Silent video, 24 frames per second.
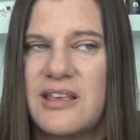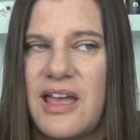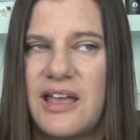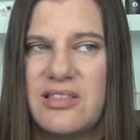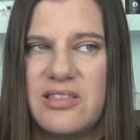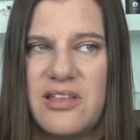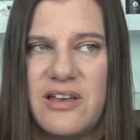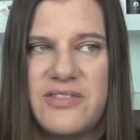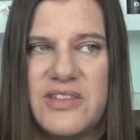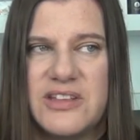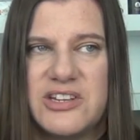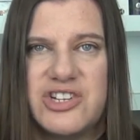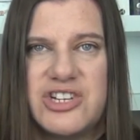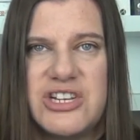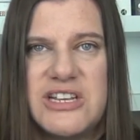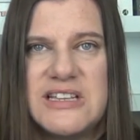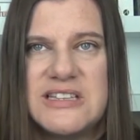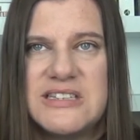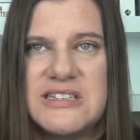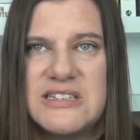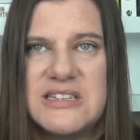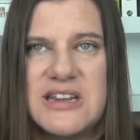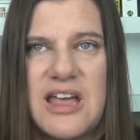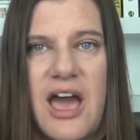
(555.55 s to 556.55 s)
I love that she
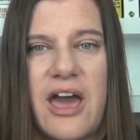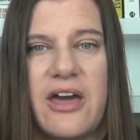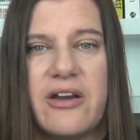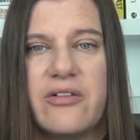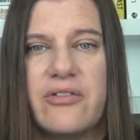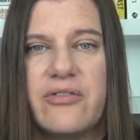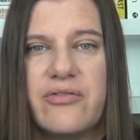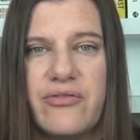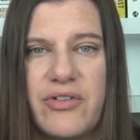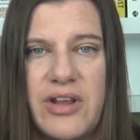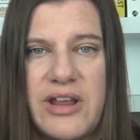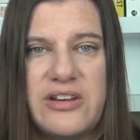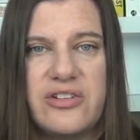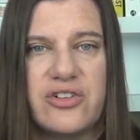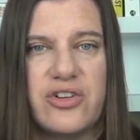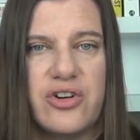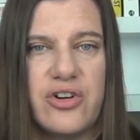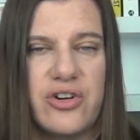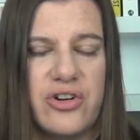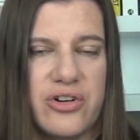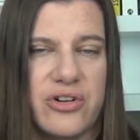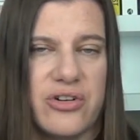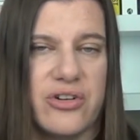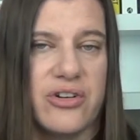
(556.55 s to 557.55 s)
is not afraid to
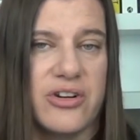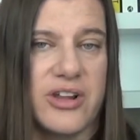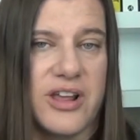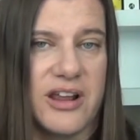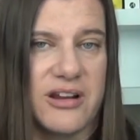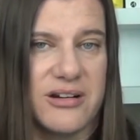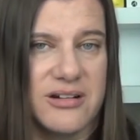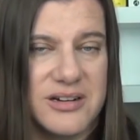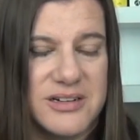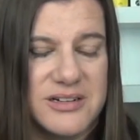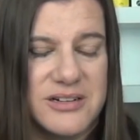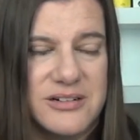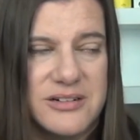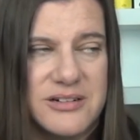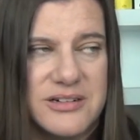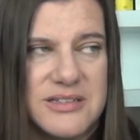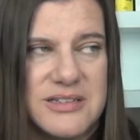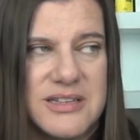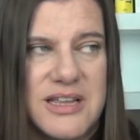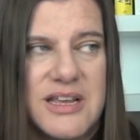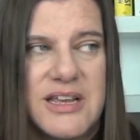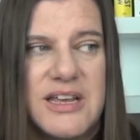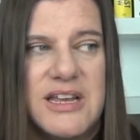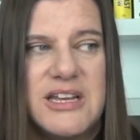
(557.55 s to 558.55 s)
hurt her
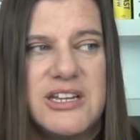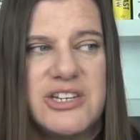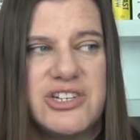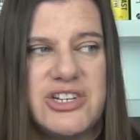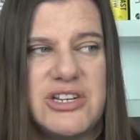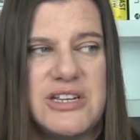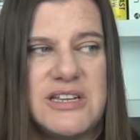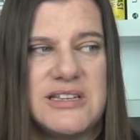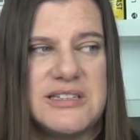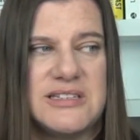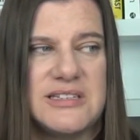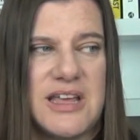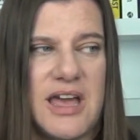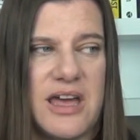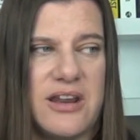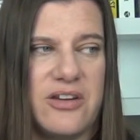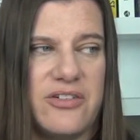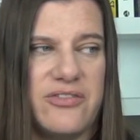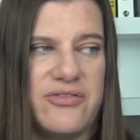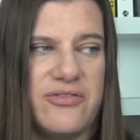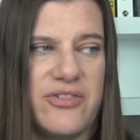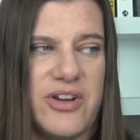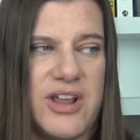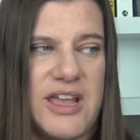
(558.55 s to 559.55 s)
characters. She is not
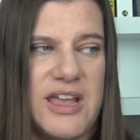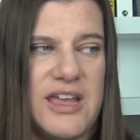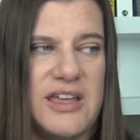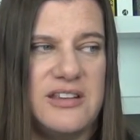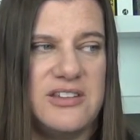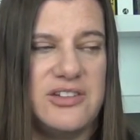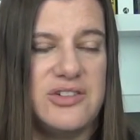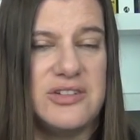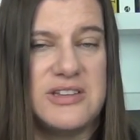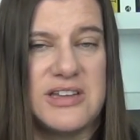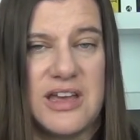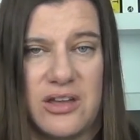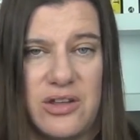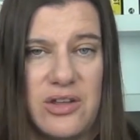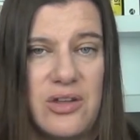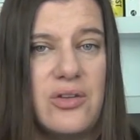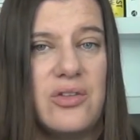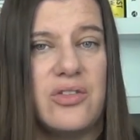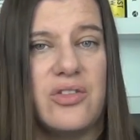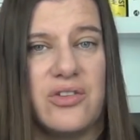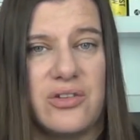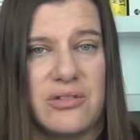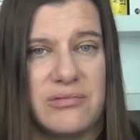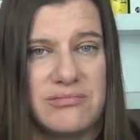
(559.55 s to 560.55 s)
afraid to tell you
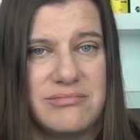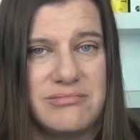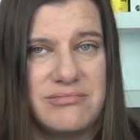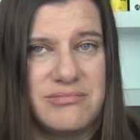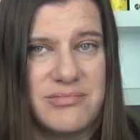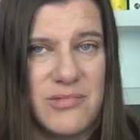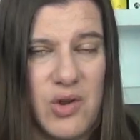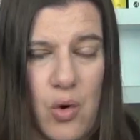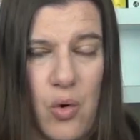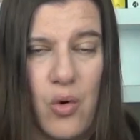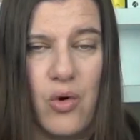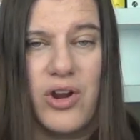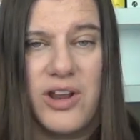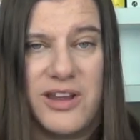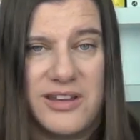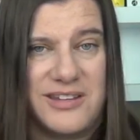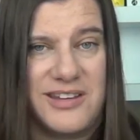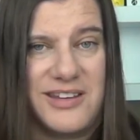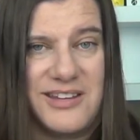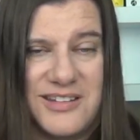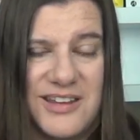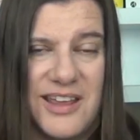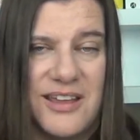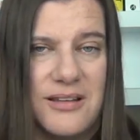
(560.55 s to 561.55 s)
the gory
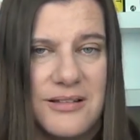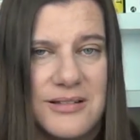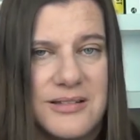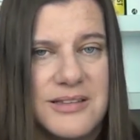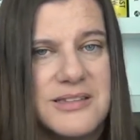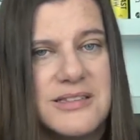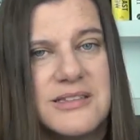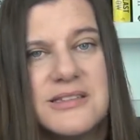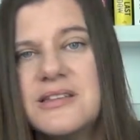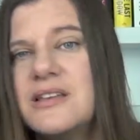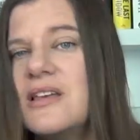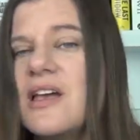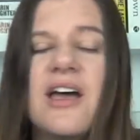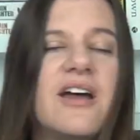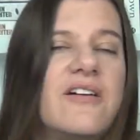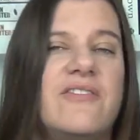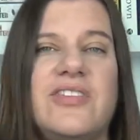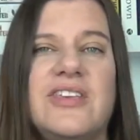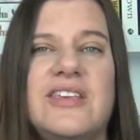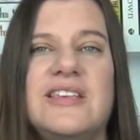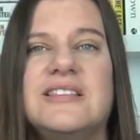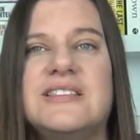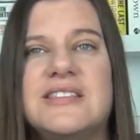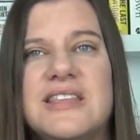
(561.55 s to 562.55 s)
details of
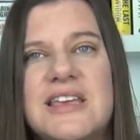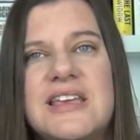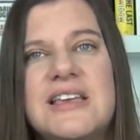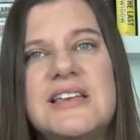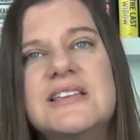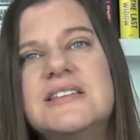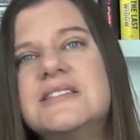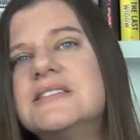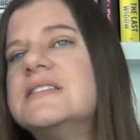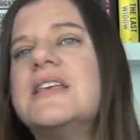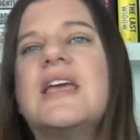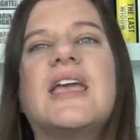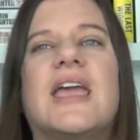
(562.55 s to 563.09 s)
these things.